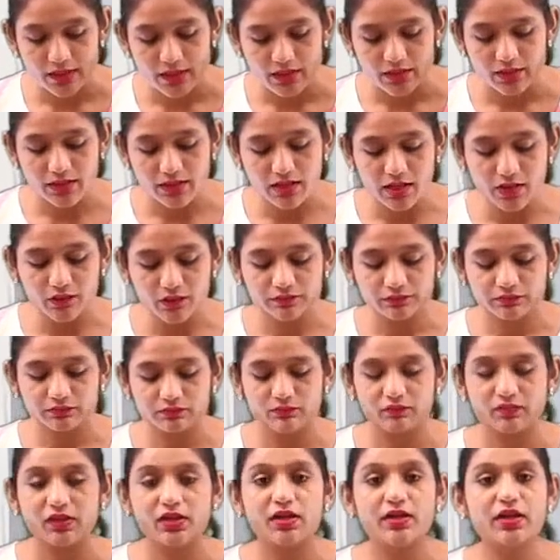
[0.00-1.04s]
Now
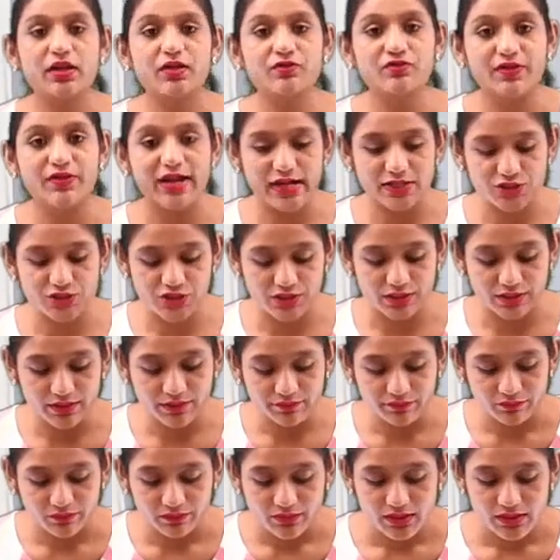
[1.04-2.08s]
refraction,
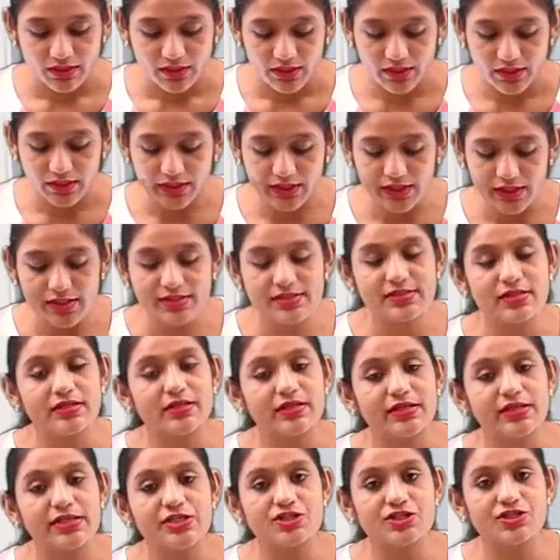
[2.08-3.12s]
it is the
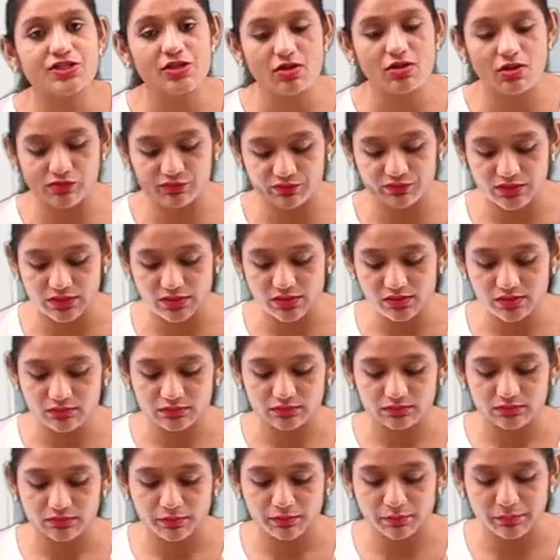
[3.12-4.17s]
region of the
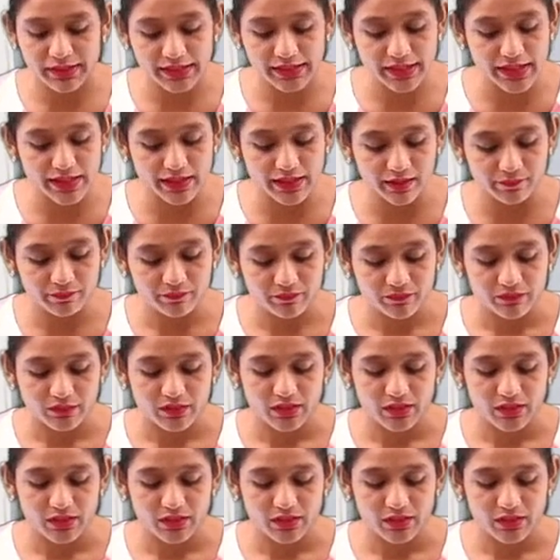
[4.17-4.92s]
medium